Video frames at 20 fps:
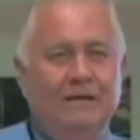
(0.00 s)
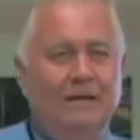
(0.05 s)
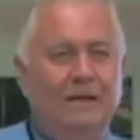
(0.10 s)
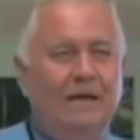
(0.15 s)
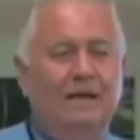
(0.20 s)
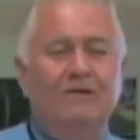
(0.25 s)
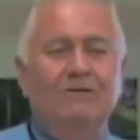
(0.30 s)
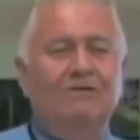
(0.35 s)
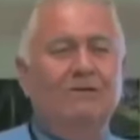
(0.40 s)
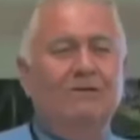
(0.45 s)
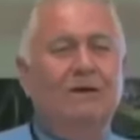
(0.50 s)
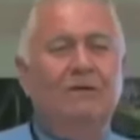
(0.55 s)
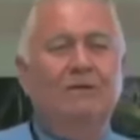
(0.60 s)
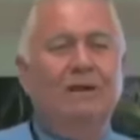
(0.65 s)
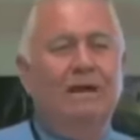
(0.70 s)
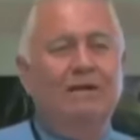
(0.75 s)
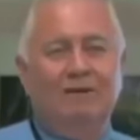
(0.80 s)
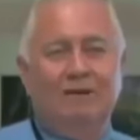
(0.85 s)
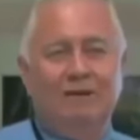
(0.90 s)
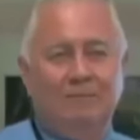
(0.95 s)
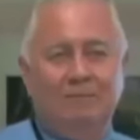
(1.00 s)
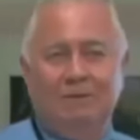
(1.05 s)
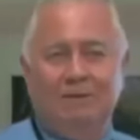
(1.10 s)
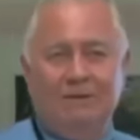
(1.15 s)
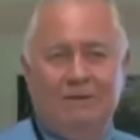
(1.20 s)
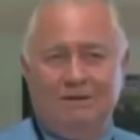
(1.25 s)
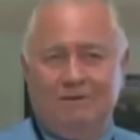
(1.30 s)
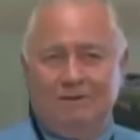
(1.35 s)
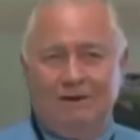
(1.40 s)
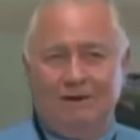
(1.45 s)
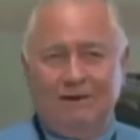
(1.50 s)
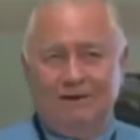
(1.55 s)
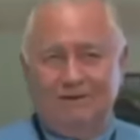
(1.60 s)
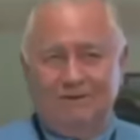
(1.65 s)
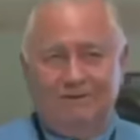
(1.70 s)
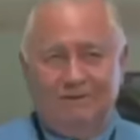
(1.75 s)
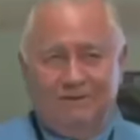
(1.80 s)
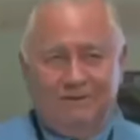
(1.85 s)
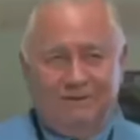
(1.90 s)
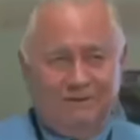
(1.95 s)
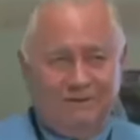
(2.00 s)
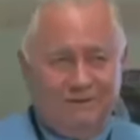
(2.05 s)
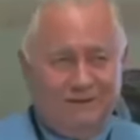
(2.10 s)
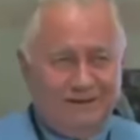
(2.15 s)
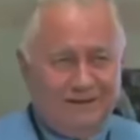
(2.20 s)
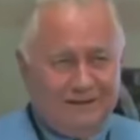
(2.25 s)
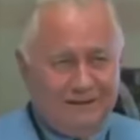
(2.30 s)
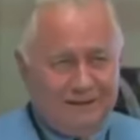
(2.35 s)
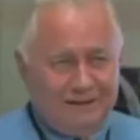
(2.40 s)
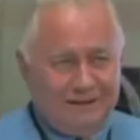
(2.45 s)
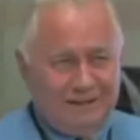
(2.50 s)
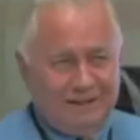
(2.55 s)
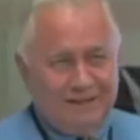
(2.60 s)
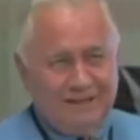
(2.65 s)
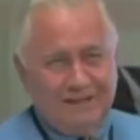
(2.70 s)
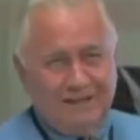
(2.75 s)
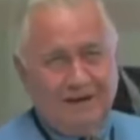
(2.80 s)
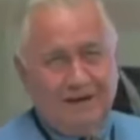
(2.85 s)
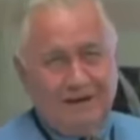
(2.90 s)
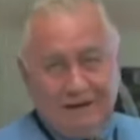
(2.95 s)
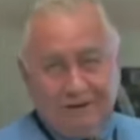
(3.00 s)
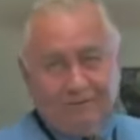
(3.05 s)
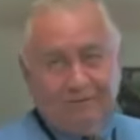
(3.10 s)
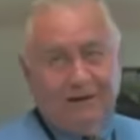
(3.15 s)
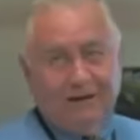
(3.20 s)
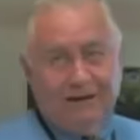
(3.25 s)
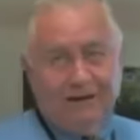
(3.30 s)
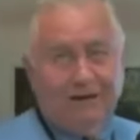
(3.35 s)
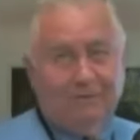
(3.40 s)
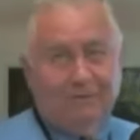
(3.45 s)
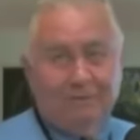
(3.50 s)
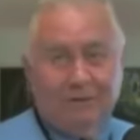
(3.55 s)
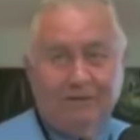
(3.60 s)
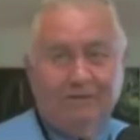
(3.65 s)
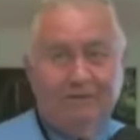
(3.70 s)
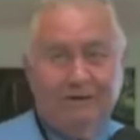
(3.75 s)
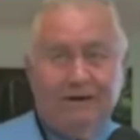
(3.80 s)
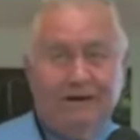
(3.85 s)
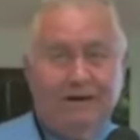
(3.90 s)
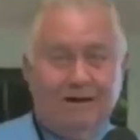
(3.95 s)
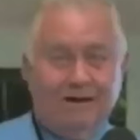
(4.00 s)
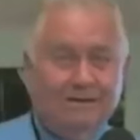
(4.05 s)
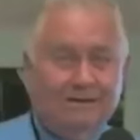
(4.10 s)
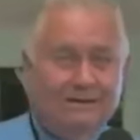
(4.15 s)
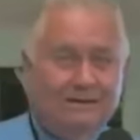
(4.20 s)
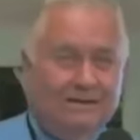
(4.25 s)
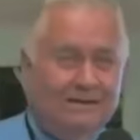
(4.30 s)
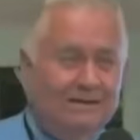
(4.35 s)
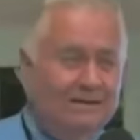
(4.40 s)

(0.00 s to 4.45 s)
And I understand we have a couple theoretical physicists in the audience right now, believe it or not.